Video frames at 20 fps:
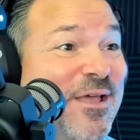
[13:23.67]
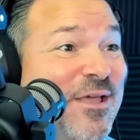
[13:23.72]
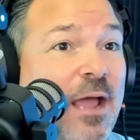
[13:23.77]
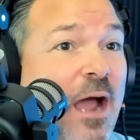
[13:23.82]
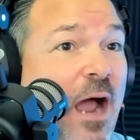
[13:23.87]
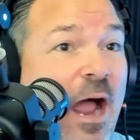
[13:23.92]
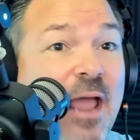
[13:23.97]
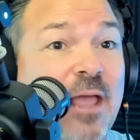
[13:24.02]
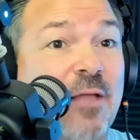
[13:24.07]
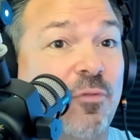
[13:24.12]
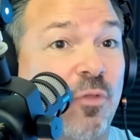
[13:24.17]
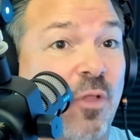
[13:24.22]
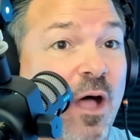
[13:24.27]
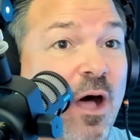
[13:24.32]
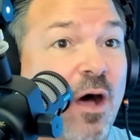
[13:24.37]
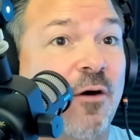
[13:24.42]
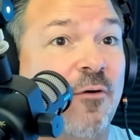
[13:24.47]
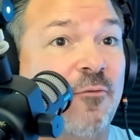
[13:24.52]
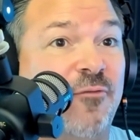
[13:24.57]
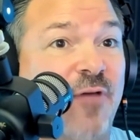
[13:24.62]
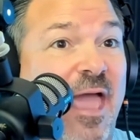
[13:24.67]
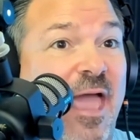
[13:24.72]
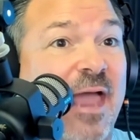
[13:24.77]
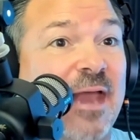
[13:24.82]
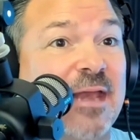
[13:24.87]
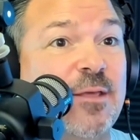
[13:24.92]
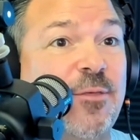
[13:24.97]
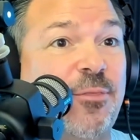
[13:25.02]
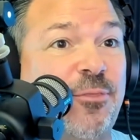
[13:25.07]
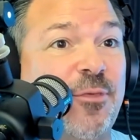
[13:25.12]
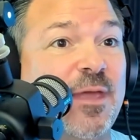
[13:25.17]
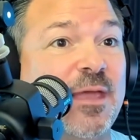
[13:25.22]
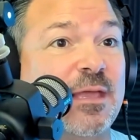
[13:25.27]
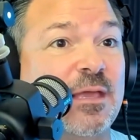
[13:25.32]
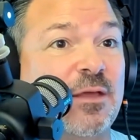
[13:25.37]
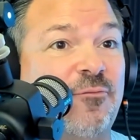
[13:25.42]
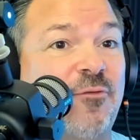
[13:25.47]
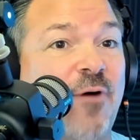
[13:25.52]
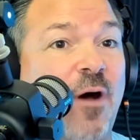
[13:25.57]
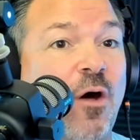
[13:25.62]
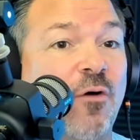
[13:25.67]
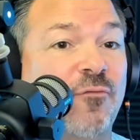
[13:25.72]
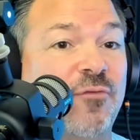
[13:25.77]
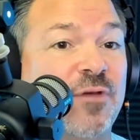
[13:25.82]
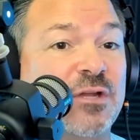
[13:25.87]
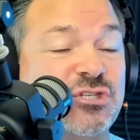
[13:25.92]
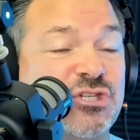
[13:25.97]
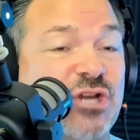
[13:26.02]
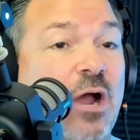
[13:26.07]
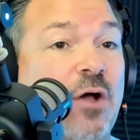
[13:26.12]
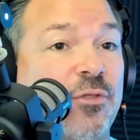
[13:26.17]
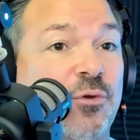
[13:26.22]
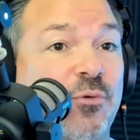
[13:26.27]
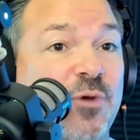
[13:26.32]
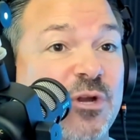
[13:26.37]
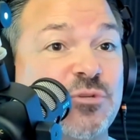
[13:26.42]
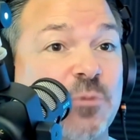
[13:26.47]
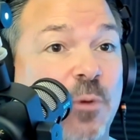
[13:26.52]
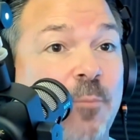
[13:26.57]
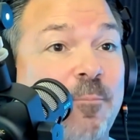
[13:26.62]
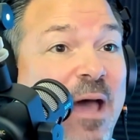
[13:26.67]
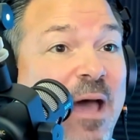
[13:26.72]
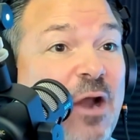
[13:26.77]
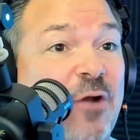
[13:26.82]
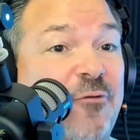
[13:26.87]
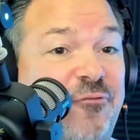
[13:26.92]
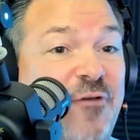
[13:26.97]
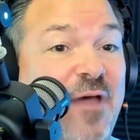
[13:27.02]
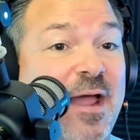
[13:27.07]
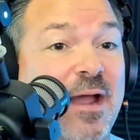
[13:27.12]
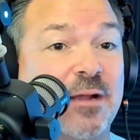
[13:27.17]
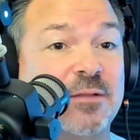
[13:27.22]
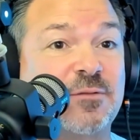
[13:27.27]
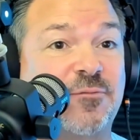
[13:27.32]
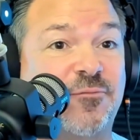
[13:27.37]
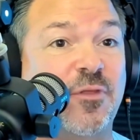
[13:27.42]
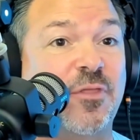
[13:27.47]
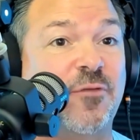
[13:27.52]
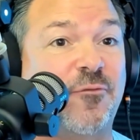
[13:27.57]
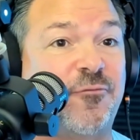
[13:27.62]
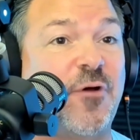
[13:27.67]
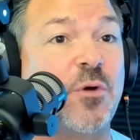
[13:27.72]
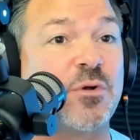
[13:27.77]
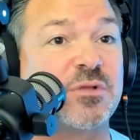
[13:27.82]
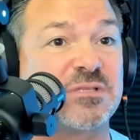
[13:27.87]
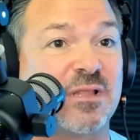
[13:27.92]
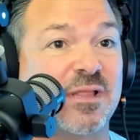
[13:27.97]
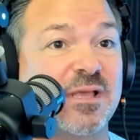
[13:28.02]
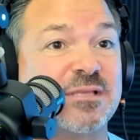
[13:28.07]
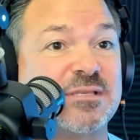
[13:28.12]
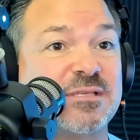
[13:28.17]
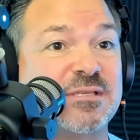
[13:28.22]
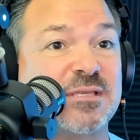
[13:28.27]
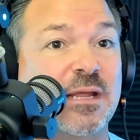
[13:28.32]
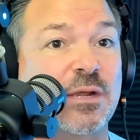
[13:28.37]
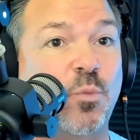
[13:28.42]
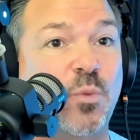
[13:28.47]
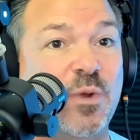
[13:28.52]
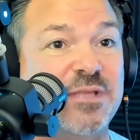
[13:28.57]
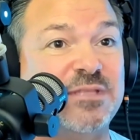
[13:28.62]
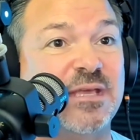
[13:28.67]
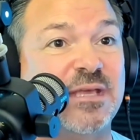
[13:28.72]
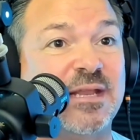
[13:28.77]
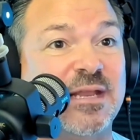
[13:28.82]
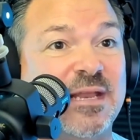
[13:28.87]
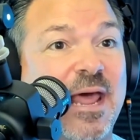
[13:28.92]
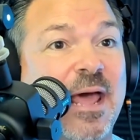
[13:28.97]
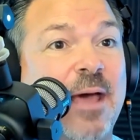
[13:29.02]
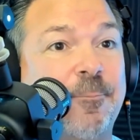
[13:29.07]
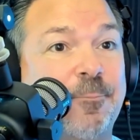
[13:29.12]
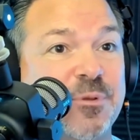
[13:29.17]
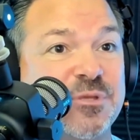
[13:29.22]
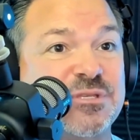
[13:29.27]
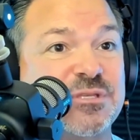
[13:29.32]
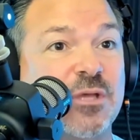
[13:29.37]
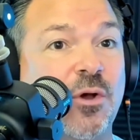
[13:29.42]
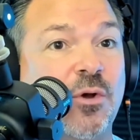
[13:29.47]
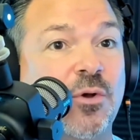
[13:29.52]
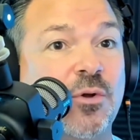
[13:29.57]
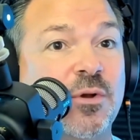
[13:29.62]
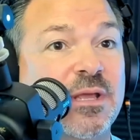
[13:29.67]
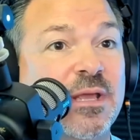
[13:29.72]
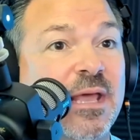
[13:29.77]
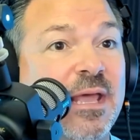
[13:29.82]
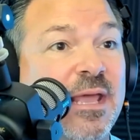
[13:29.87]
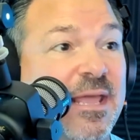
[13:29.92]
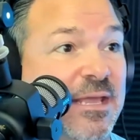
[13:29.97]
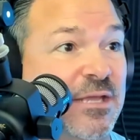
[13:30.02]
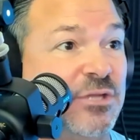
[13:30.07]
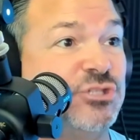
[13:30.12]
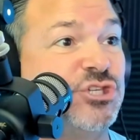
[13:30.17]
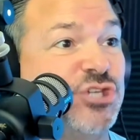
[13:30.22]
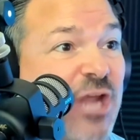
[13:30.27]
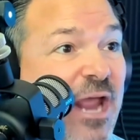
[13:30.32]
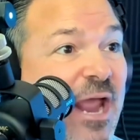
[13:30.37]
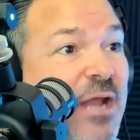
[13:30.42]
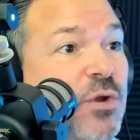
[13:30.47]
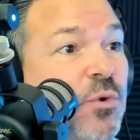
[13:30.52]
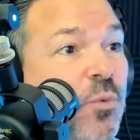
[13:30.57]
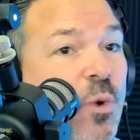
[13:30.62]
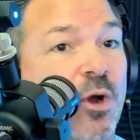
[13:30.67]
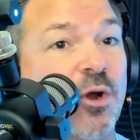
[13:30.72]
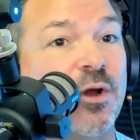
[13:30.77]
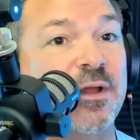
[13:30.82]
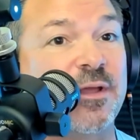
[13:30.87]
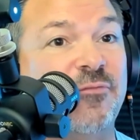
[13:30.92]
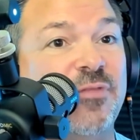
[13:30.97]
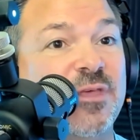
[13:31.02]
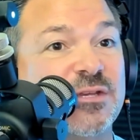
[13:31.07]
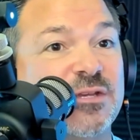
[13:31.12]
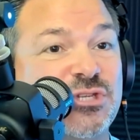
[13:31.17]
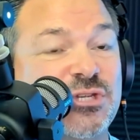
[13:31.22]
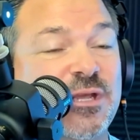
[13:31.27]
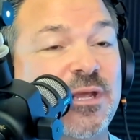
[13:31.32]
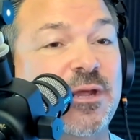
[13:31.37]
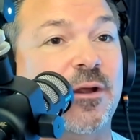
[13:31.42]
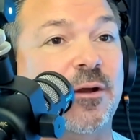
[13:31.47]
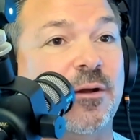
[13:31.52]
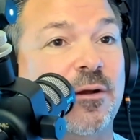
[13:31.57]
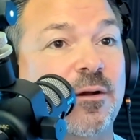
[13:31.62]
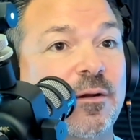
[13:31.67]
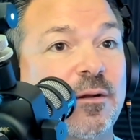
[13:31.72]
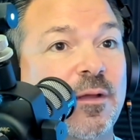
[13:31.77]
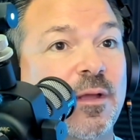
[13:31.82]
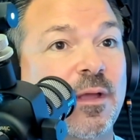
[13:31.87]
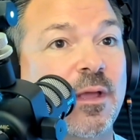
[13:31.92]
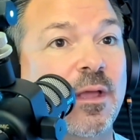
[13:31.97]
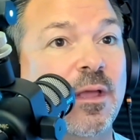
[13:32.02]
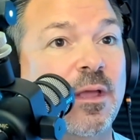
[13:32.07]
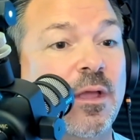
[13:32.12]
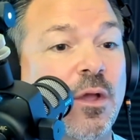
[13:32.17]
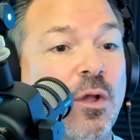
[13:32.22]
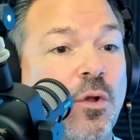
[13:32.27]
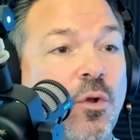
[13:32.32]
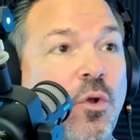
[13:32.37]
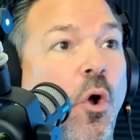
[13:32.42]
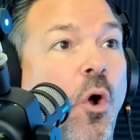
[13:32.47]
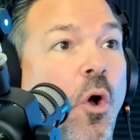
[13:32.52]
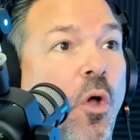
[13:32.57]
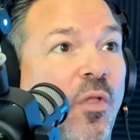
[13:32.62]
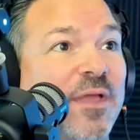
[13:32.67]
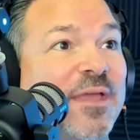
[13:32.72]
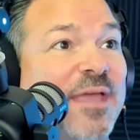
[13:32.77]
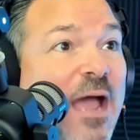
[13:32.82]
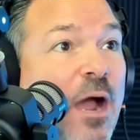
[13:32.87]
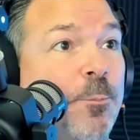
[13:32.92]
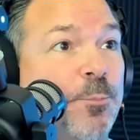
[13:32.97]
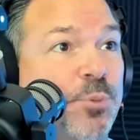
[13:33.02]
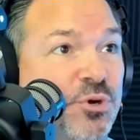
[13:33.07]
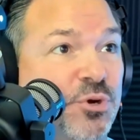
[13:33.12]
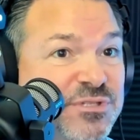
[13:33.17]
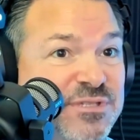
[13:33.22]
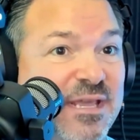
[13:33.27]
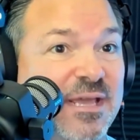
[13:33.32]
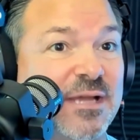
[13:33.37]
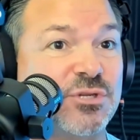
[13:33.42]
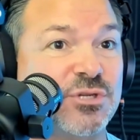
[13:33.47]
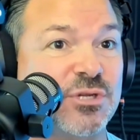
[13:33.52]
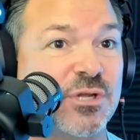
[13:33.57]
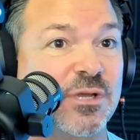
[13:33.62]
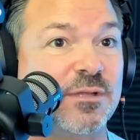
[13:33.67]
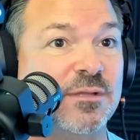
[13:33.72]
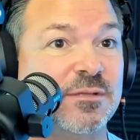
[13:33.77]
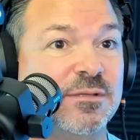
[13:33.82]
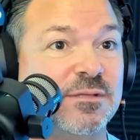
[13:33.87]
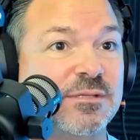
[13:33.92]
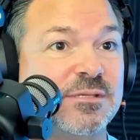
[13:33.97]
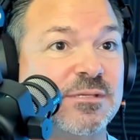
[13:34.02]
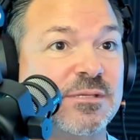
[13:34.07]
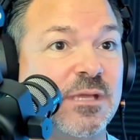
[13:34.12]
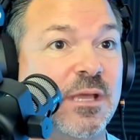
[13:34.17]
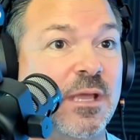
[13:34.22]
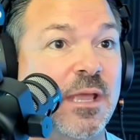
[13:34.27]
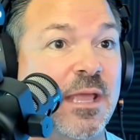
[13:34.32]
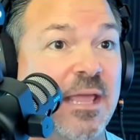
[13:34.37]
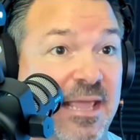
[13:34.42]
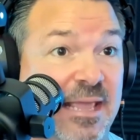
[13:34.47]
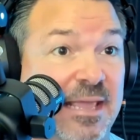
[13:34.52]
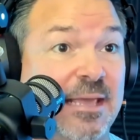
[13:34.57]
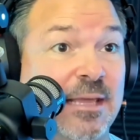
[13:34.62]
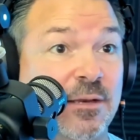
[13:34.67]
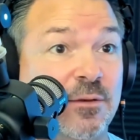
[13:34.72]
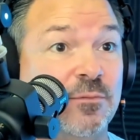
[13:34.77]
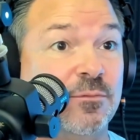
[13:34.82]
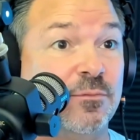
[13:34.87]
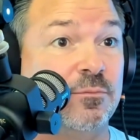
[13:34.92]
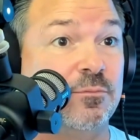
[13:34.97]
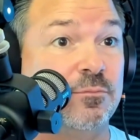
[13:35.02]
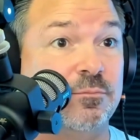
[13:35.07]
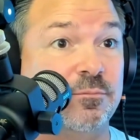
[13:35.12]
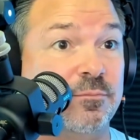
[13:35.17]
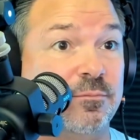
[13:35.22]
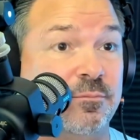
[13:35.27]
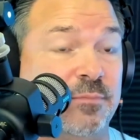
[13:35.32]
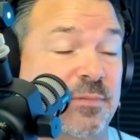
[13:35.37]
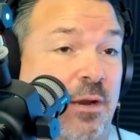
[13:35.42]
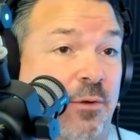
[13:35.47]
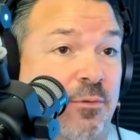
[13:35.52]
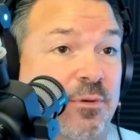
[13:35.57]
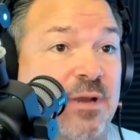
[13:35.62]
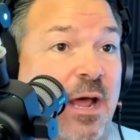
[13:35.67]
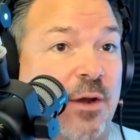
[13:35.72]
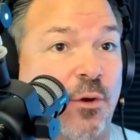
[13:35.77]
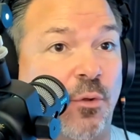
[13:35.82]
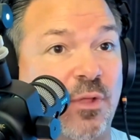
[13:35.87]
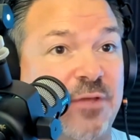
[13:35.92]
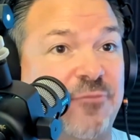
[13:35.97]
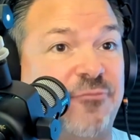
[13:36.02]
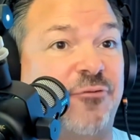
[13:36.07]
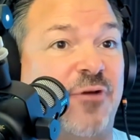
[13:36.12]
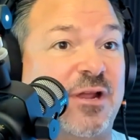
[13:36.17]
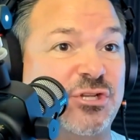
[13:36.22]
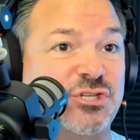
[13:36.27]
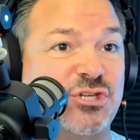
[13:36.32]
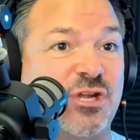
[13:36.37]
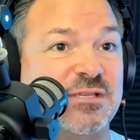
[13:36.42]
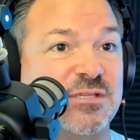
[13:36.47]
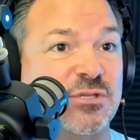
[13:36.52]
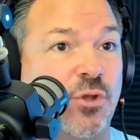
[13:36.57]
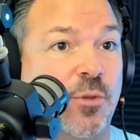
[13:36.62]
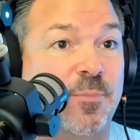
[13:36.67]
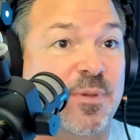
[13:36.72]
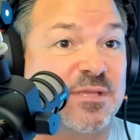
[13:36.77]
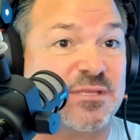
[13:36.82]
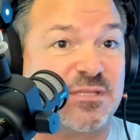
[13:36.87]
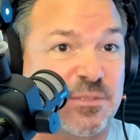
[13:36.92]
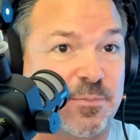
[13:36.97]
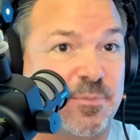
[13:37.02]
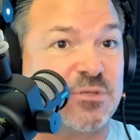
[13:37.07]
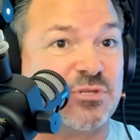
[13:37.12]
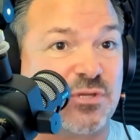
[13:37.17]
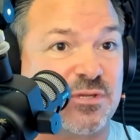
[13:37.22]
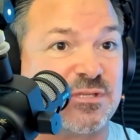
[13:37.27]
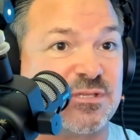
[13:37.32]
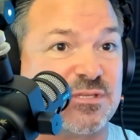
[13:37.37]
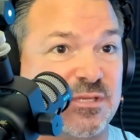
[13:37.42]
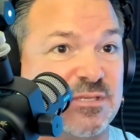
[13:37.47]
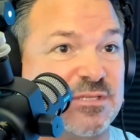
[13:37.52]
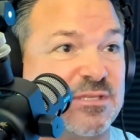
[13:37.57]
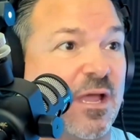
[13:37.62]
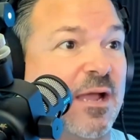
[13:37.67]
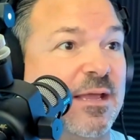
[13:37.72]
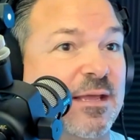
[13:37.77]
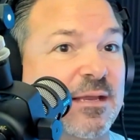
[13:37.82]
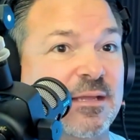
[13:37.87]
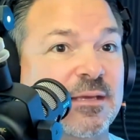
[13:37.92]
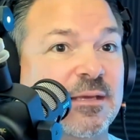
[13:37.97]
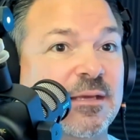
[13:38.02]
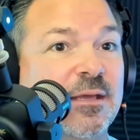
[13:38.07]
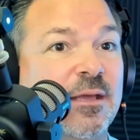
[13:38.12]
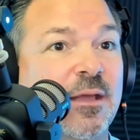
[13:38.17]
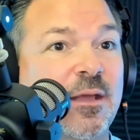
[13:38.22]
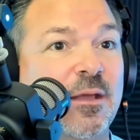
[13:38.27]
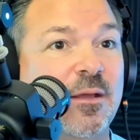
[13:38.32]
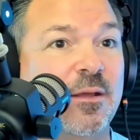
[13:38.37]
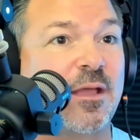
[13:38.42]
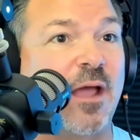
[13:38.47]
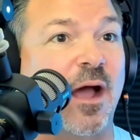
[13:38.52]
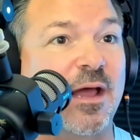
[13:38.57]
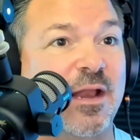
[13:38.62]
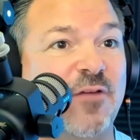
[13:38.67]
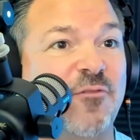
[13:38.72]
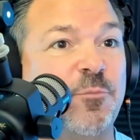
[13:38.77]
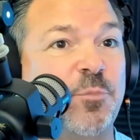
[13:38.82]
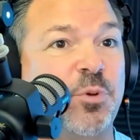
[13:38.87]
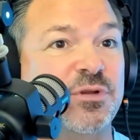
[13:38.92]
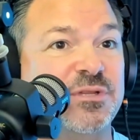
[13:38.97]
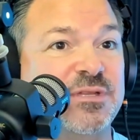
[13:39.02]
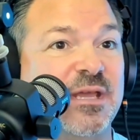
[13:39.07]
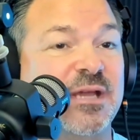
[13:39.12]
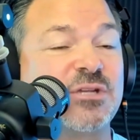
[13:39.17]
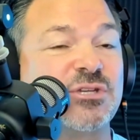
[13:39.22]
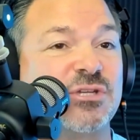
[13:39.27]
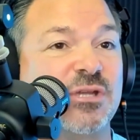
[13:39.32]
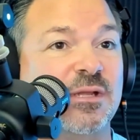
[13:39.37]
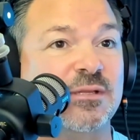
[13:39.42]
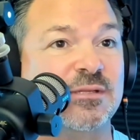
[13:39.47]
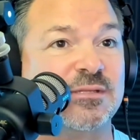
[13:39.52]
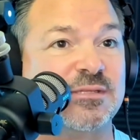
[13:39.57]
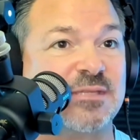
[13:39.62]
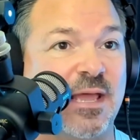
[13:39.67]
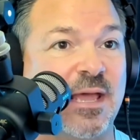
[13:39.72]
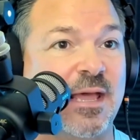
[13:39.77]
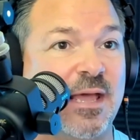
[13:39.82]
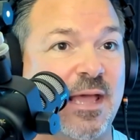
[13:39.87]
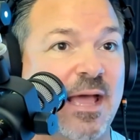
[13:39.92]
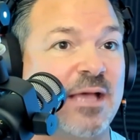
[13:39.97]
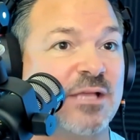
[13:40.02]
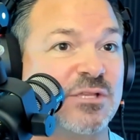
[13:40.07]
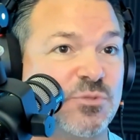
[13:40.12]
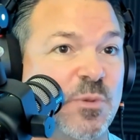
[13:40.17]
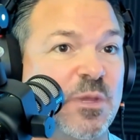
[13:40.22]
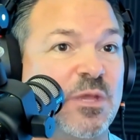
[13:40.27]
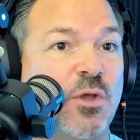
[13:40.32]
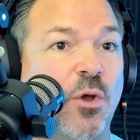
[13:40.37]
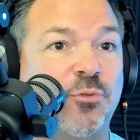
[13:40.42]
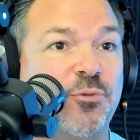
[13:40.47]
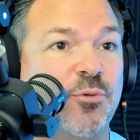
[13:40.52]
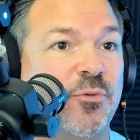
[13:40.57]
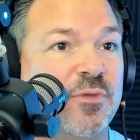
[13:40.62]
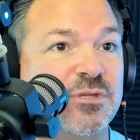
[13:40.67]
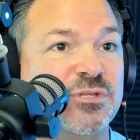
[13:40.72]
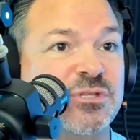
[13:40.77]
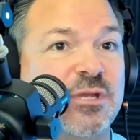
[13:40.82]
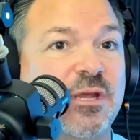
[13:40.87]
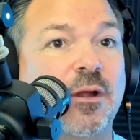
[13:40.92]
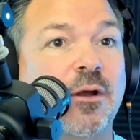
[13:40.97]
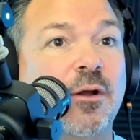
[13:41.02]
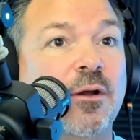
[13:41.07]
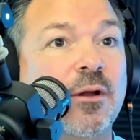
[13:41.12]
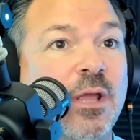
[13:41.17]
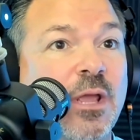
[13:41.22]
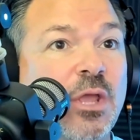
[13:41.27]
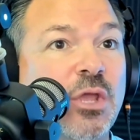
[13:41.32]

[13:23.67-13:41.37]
I love anything involving child enrichment. Matter of fact, for the folks listening, we did an episode in January of this year calling out predictions in, not only franchising a business, but just society kind of predictions as we go through this year.